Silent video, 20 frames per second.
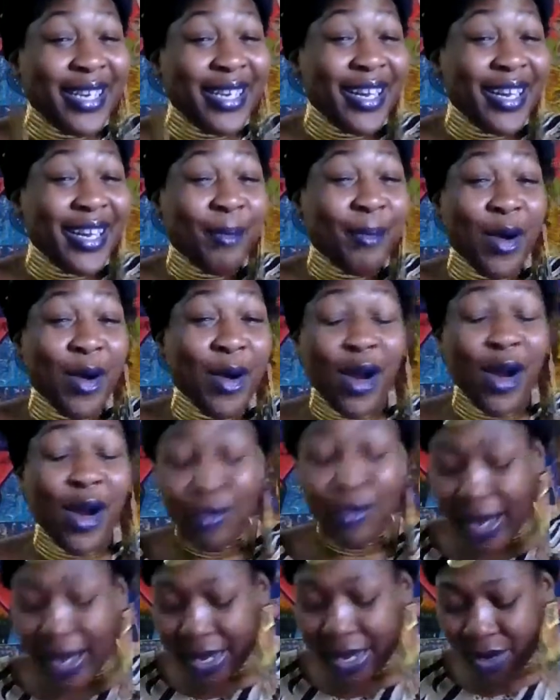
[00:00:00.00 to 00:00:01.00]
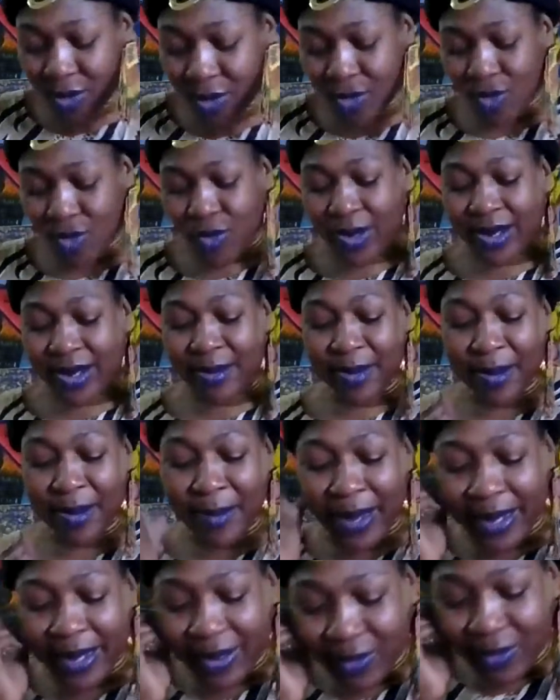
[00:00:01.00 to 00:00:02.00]
we sitting in the bar, right?
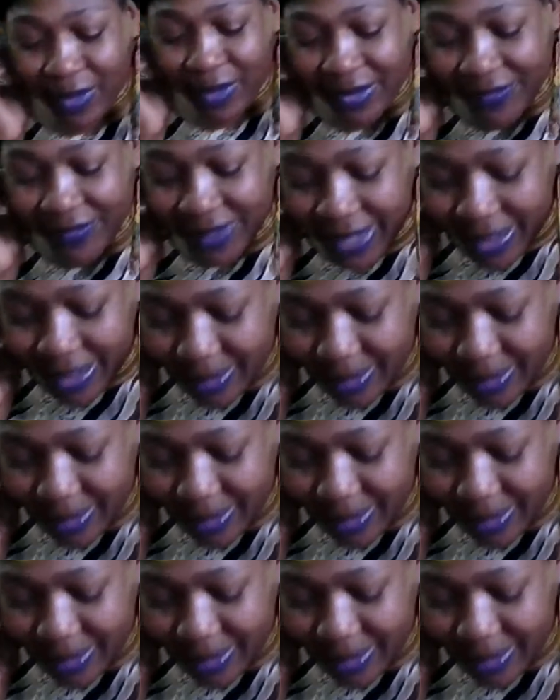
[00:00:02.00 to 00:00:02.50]
Ooh, wait a minute, my